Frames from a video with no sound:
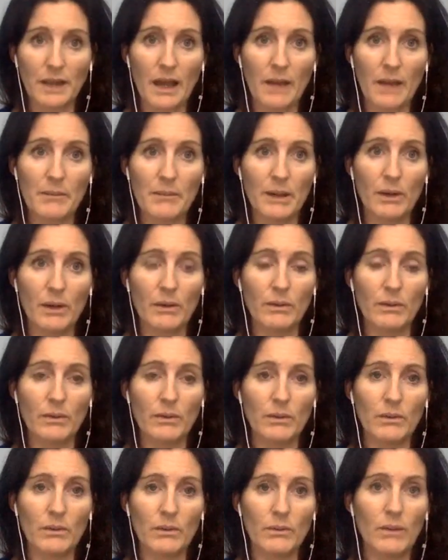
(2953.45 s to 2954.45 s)
about
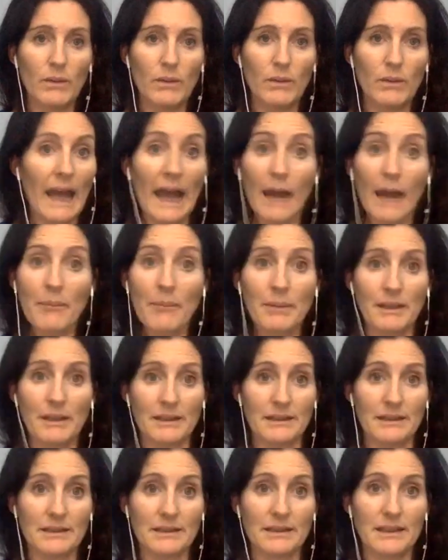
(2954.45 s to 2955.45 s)
what happened
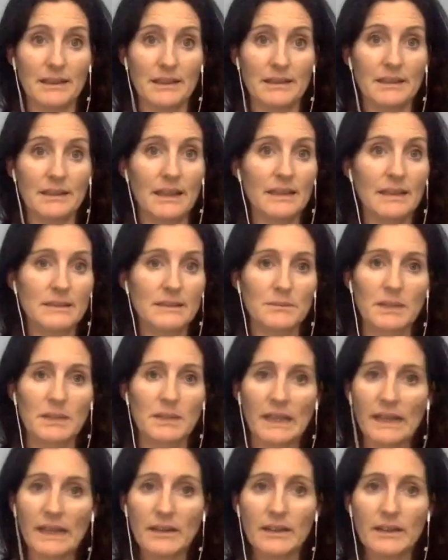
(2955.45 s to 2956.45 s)
and get some
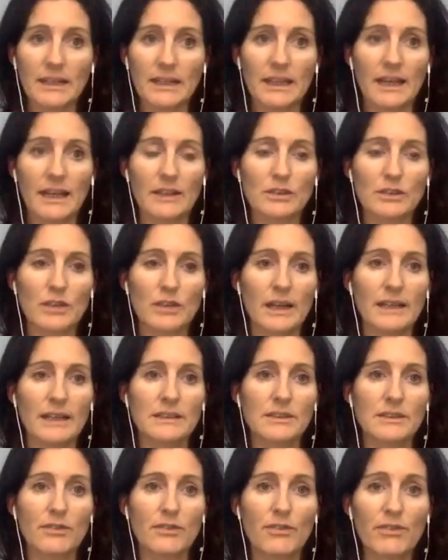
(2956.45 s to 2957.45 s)
clarity and try
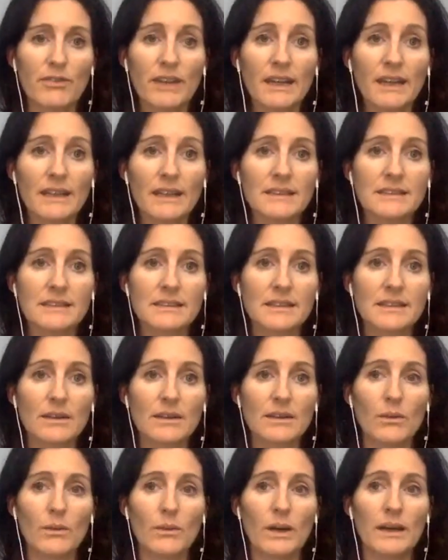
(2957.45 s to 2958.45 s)
to fix
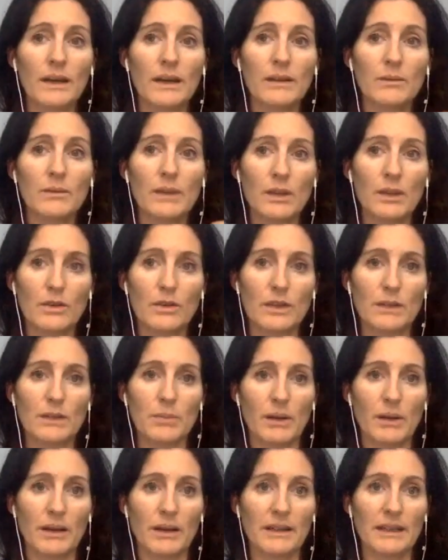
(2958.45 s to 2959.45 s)
what we agreed
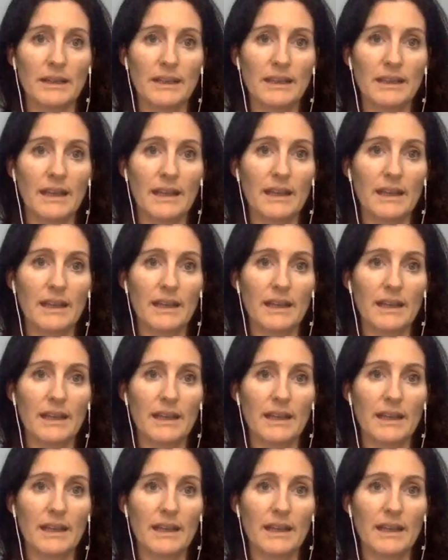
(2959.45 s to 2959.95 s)
upon and get it